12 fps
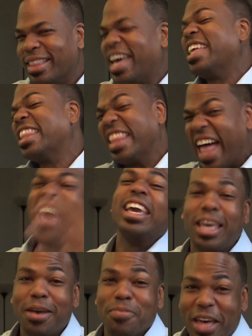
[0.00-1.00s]
They
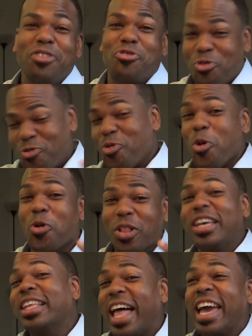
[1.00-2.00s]
like him. They
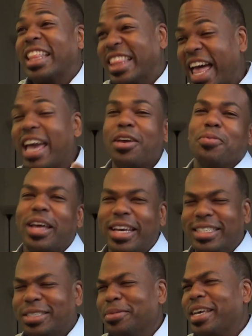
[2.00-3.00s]
truly like like him. Like,
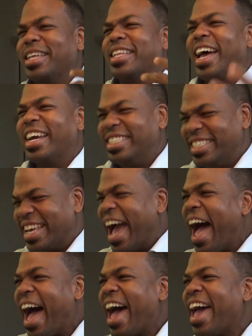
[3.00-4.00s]
he seems like a nice
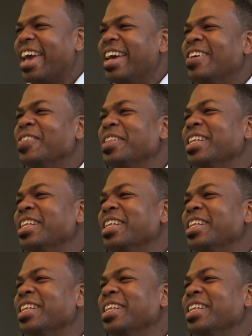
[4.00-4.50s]
guy.